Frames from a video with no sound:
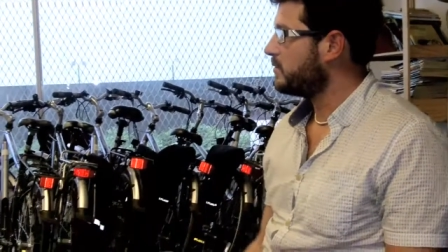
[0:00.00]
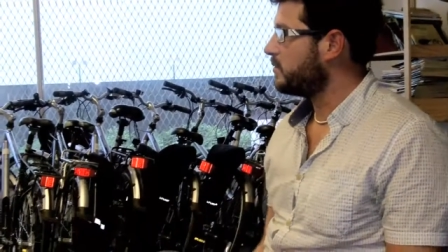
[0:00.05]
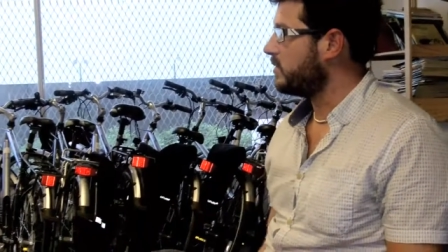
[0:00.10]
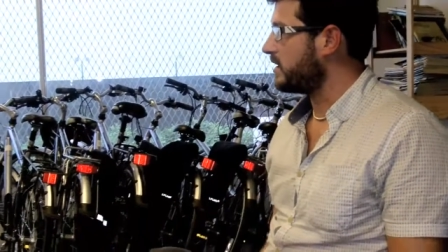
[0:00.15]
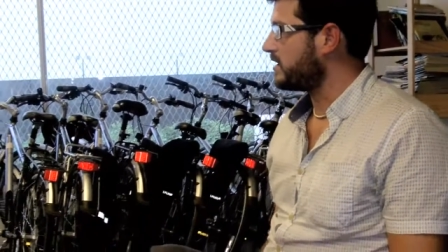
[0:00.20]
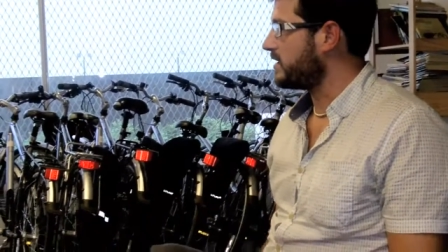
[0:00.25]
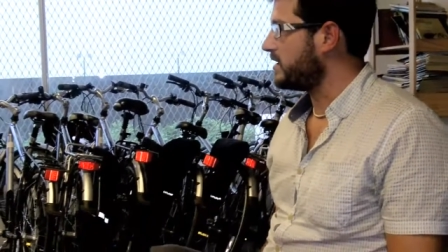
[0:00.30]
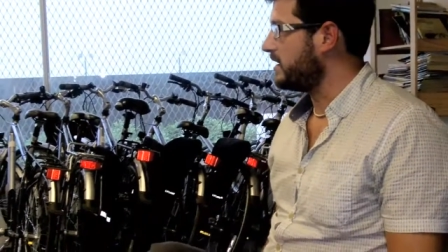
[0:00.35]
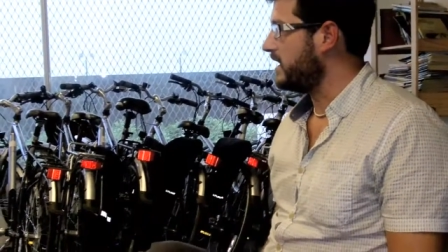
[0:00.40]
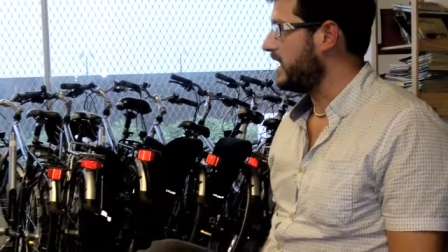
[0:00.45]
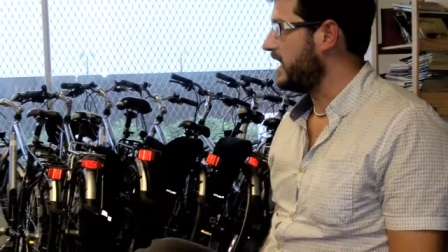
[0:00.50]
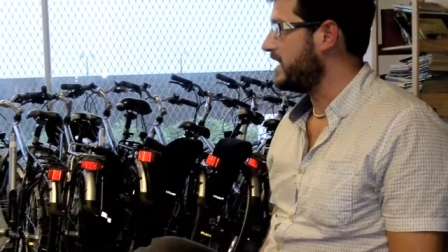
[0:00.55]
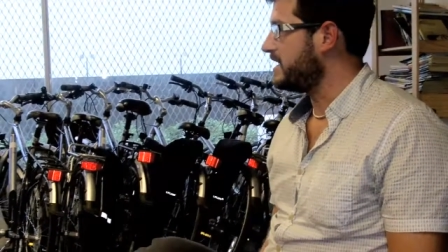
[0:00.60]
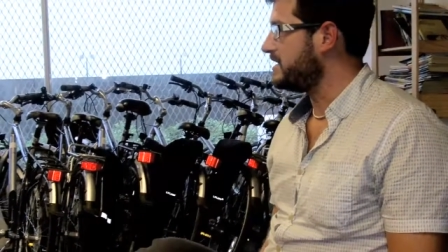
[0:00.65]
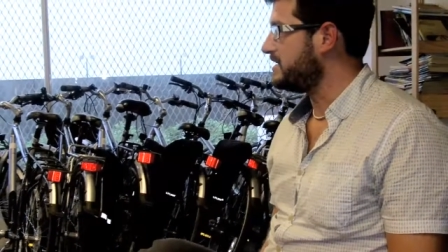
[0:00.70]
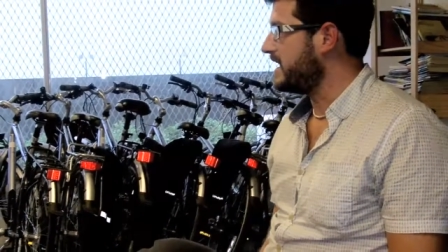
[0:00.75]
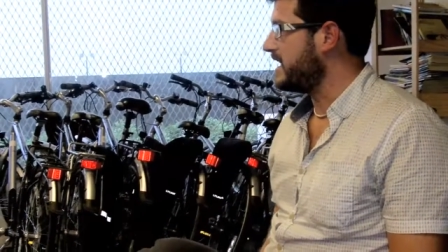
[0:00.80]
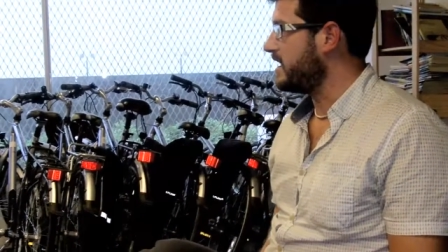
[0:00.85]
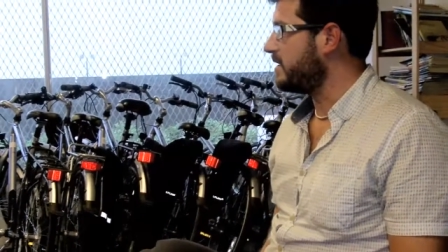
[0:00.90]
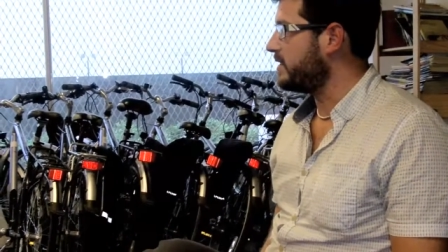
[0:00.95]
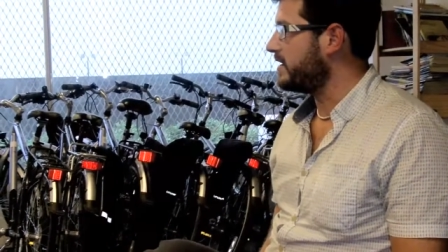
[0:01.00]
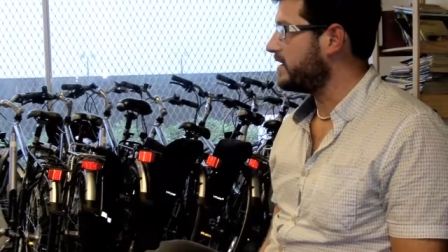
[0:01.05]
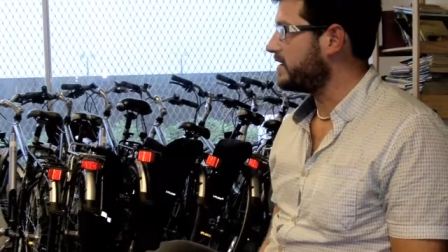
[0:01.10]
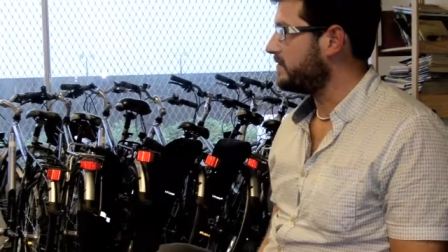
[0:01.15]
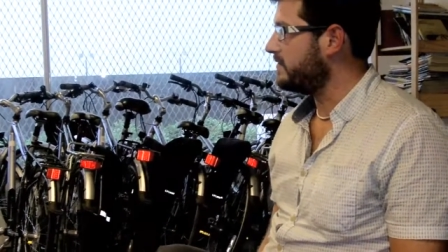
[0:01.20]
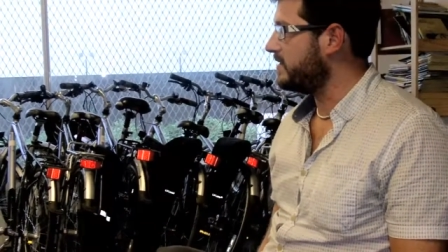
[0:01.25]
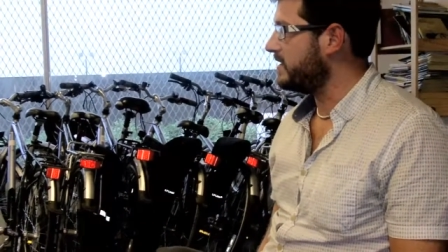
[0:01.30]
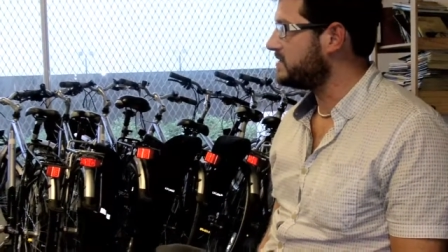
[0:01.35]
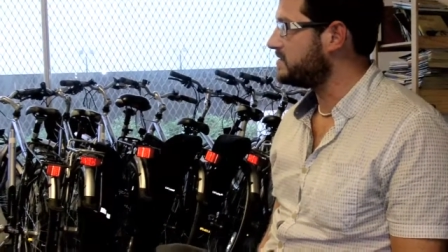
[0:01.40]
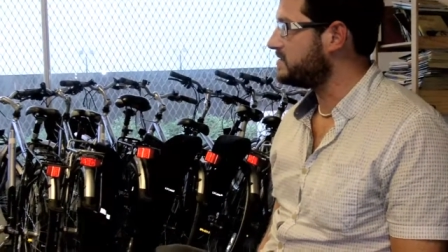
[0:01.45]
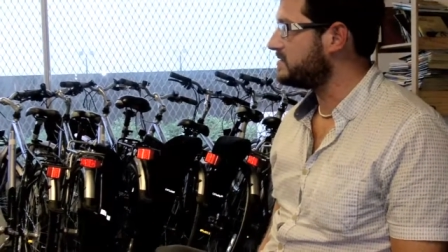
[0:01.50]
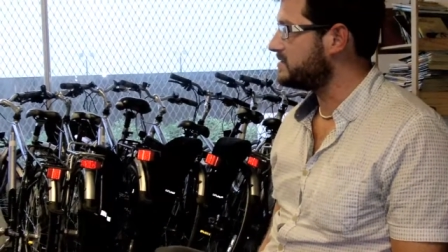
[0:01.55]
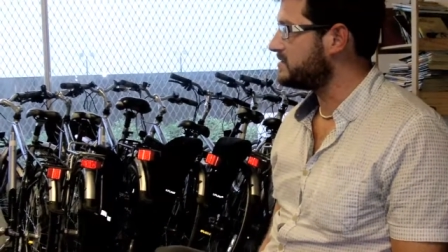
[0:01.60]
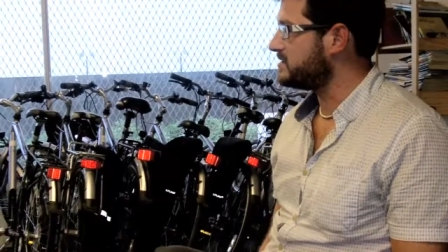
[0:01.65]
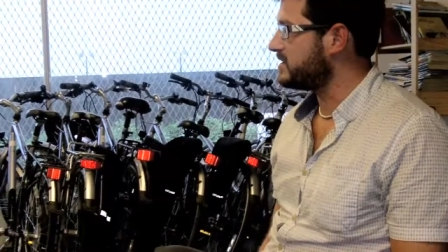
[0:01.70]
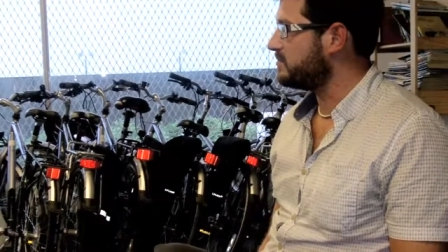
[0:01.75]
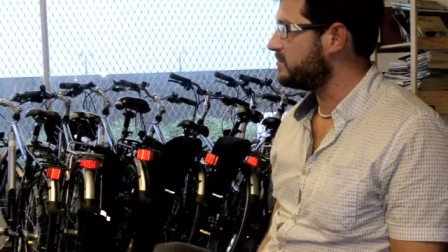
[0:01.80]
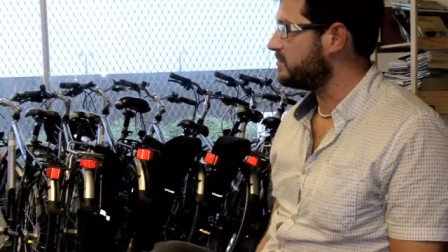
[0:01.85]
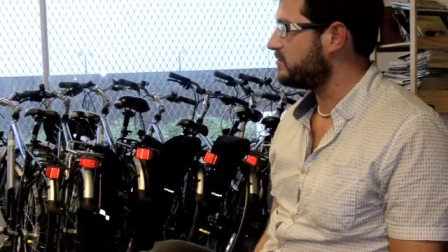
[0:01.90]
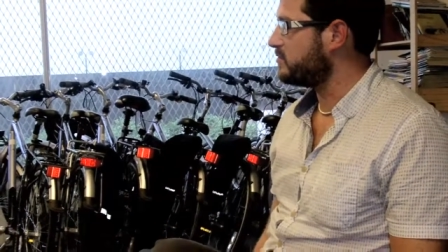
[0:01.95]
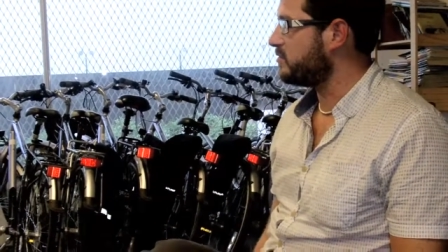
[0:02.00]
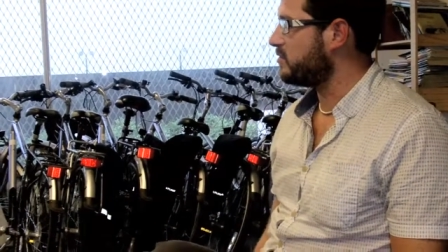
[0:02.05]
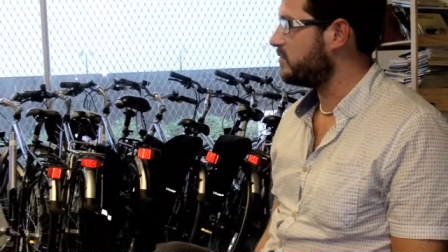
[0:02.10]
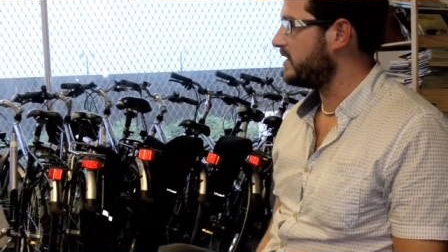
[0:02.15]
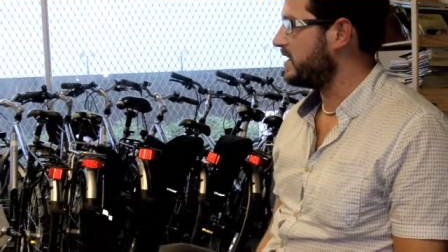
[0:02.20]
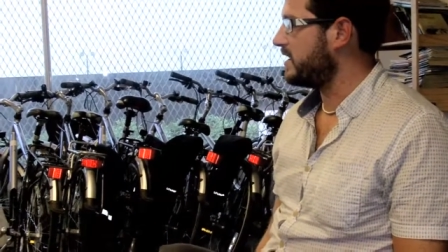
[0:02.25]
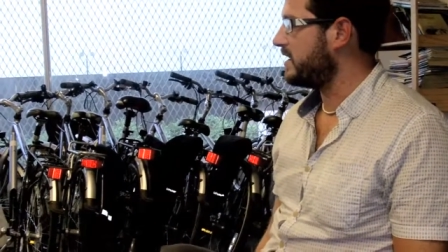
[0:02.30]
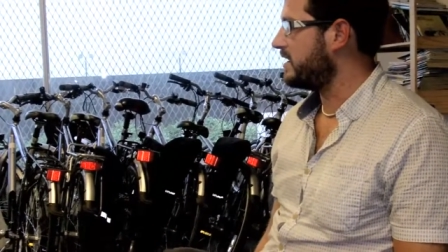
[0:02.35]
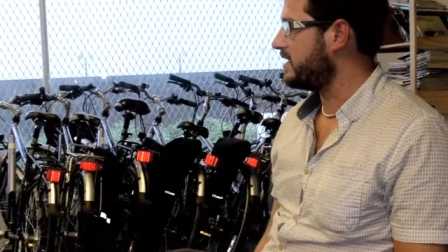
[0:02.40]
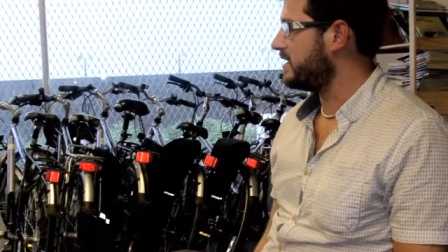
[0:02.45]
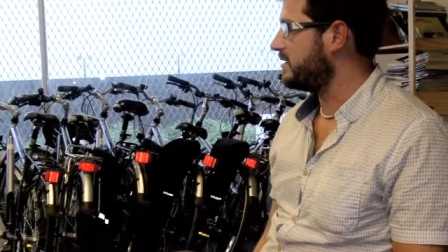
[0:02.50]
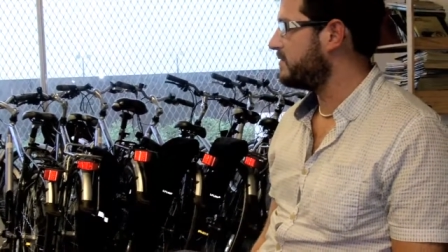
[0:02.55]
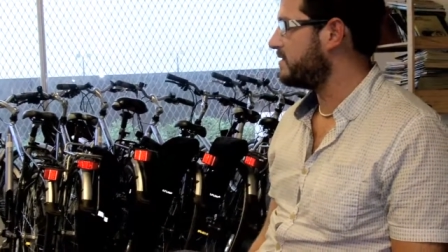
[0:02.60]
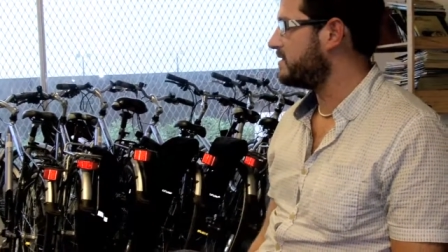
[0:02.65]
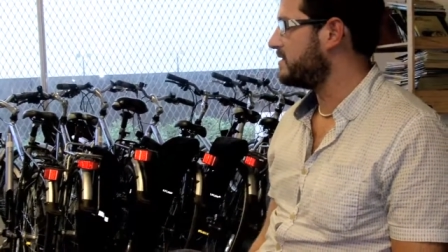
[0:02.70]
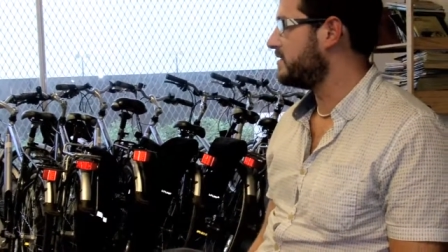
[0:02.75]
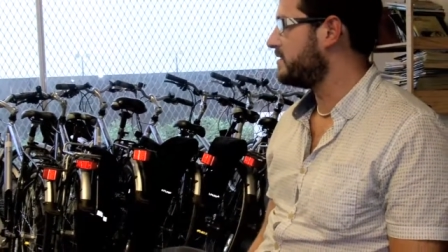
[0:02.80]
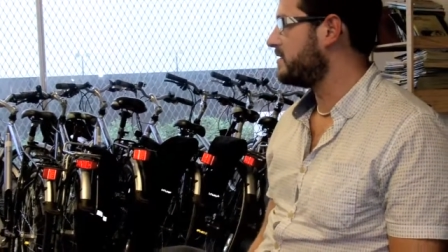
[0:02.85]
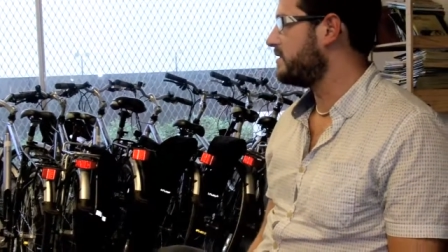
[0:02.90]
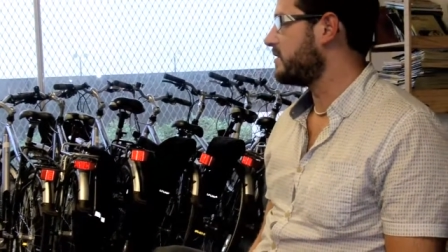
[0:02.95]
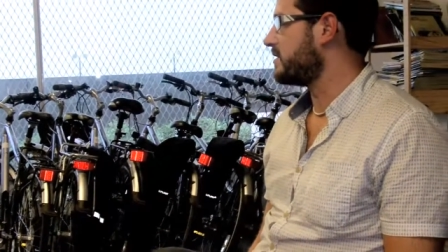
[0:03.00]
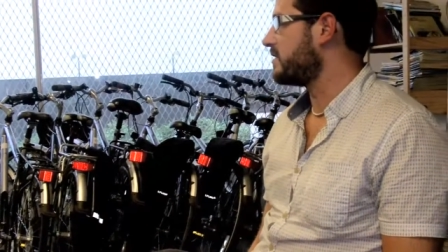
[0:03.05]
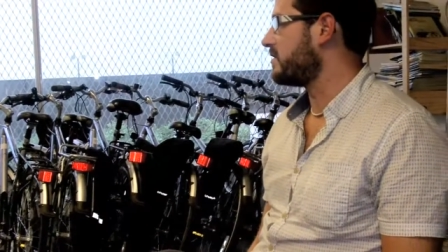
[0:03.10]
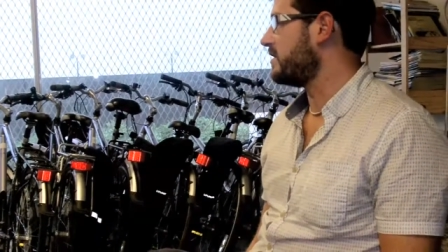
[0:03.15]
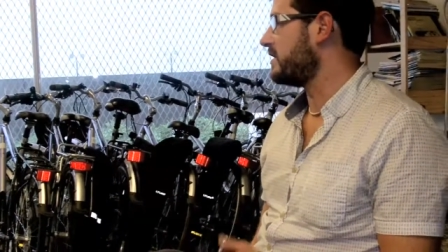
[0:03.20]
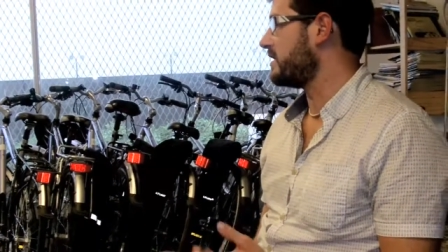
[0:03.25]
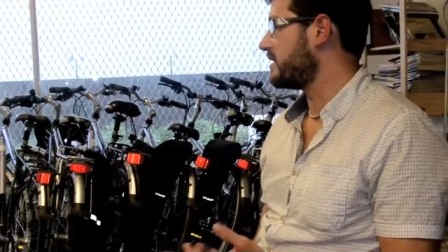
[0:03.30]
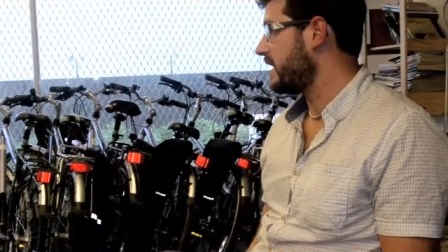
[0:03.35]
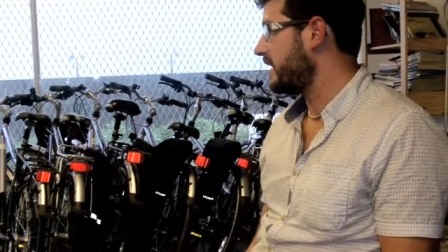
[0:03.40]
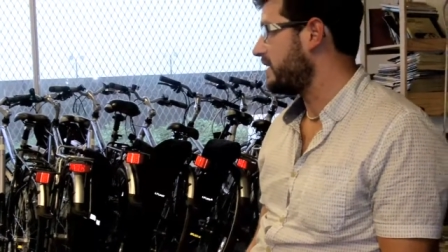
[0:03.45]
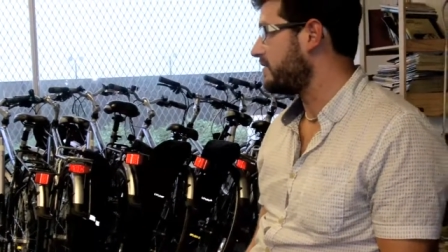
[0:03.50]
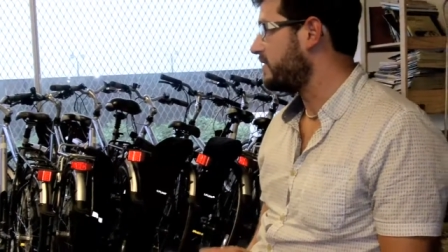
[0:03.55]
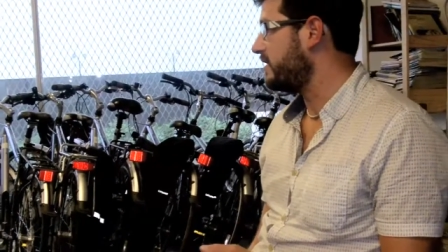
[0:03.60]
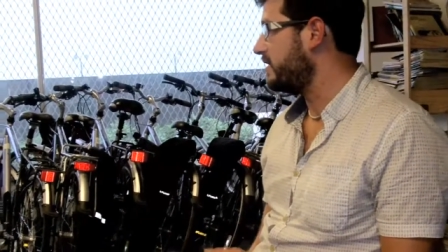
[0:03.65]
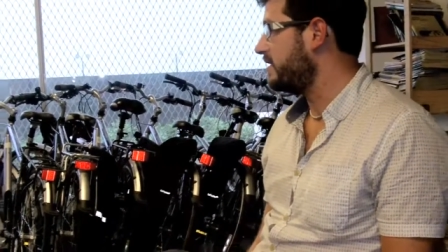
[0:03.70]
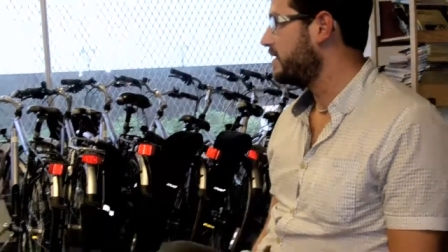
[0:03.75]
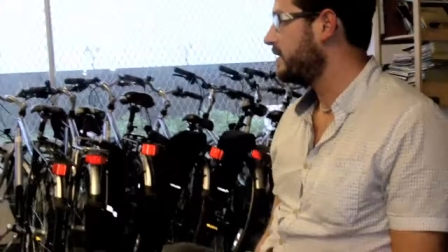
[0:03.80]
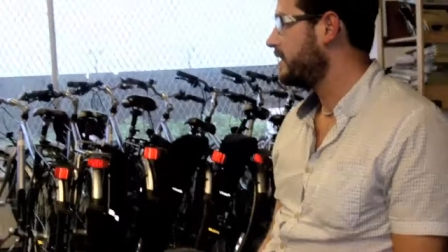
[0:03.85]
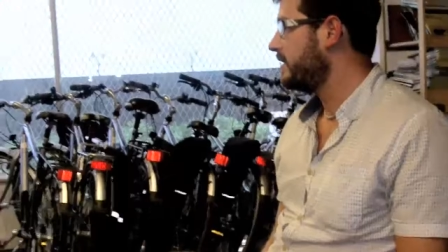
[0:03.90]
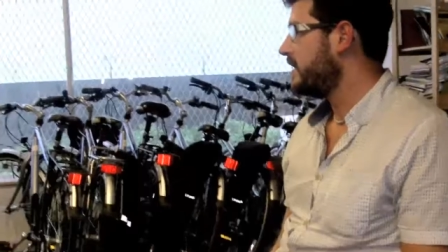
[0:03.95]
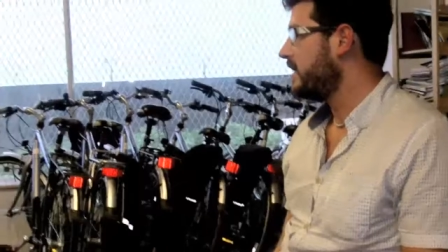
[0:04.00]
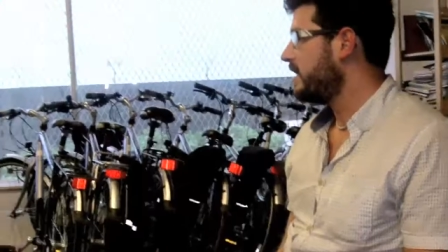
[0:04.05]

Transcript: working a day a week on this, and before that, my colleague Catherine.